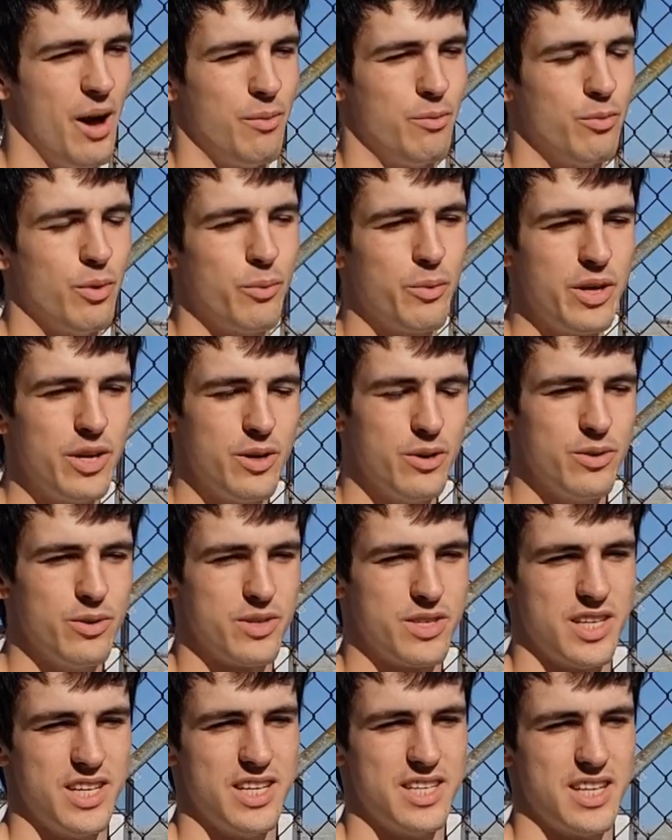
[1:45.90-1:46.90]
What we
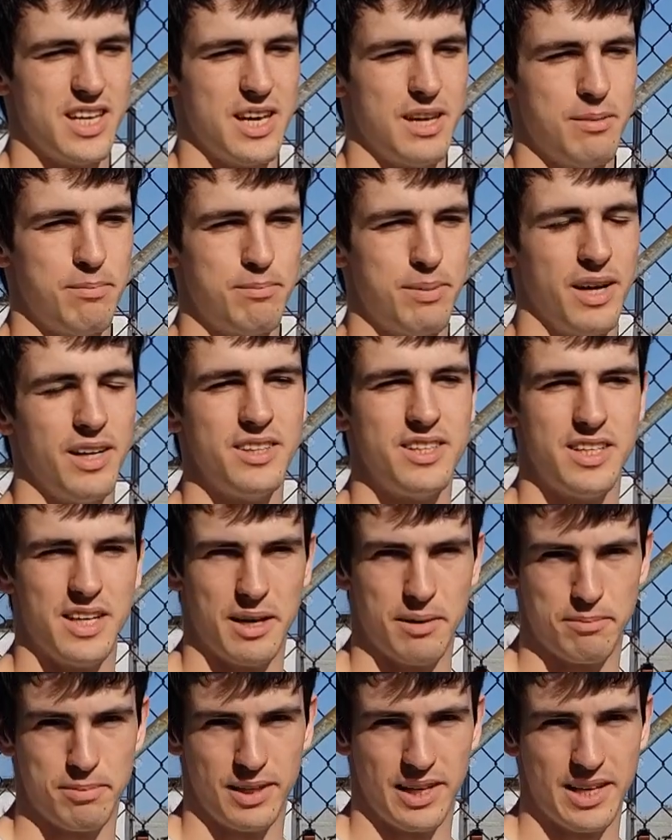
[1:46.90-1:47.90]
use is a Peltier
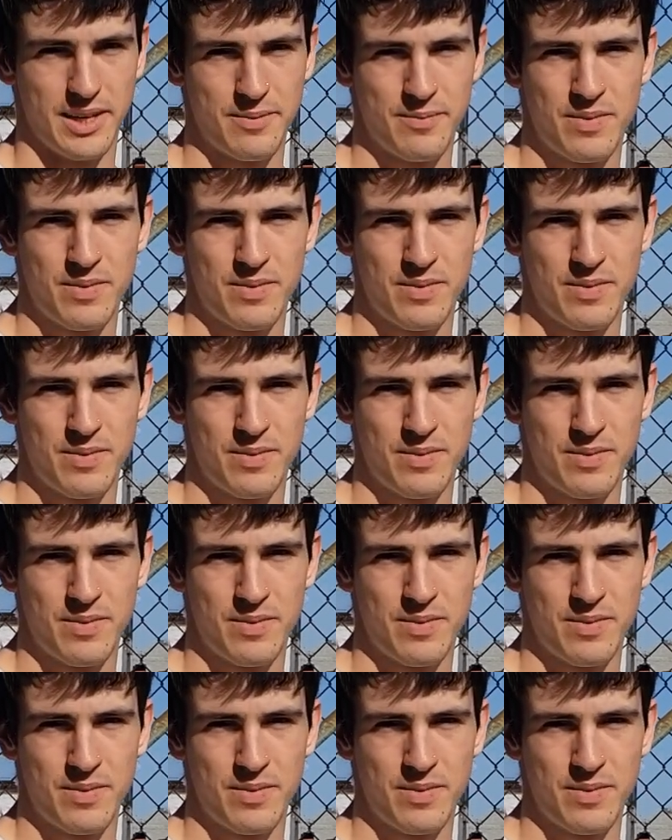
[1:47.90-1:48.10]
plate.